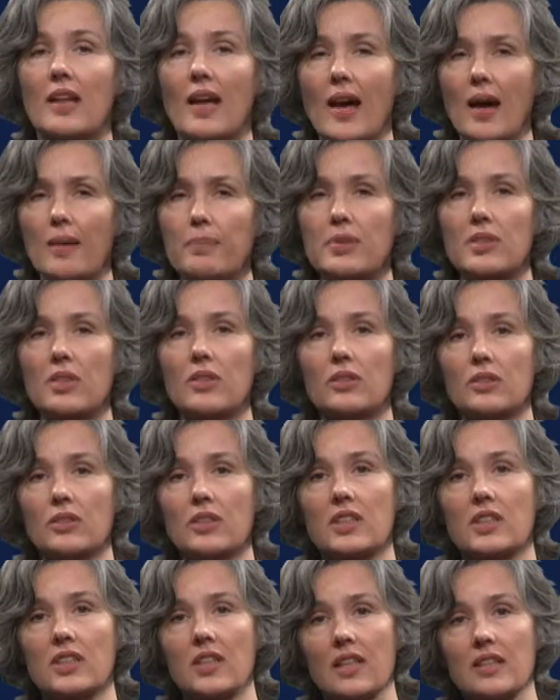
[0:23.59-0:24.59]
absolute
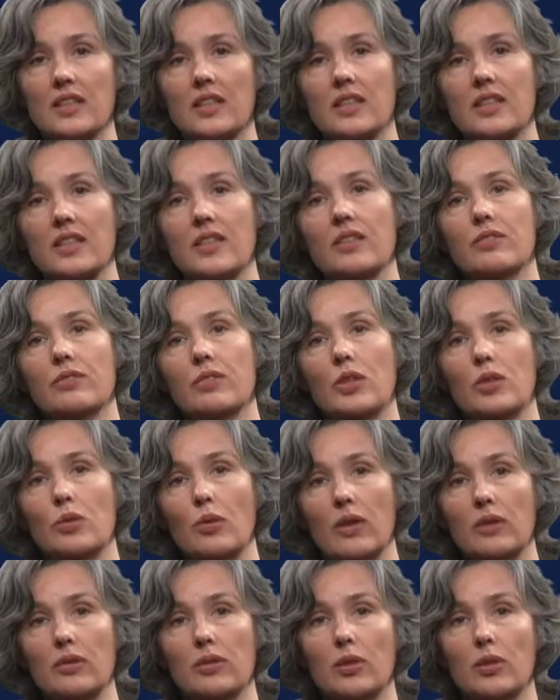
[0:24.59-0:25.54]
necessity for quantum